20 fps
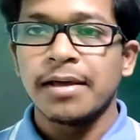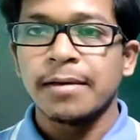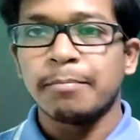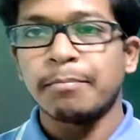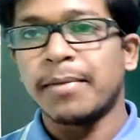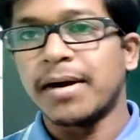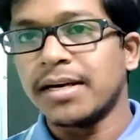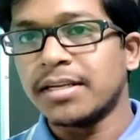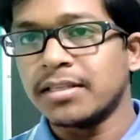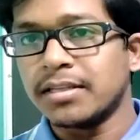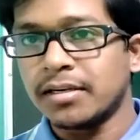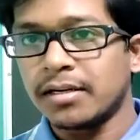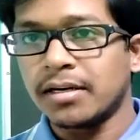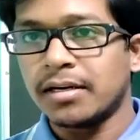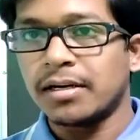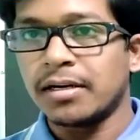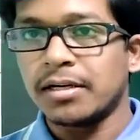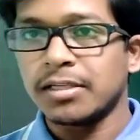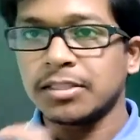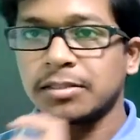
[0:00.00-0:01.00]
by
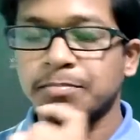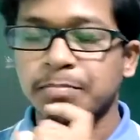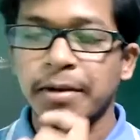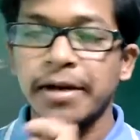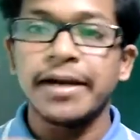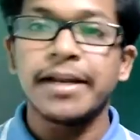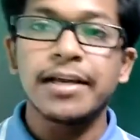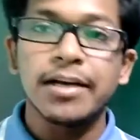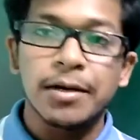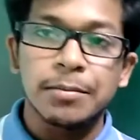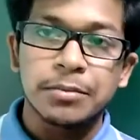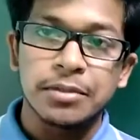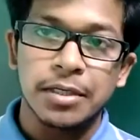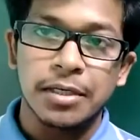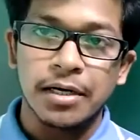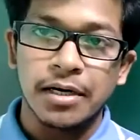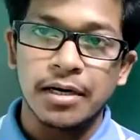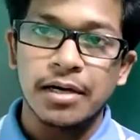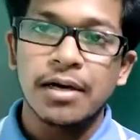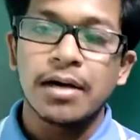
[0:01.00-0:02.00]
the splitting of
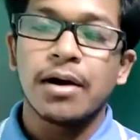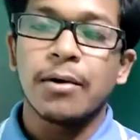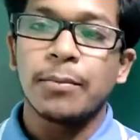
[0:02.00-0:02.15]
the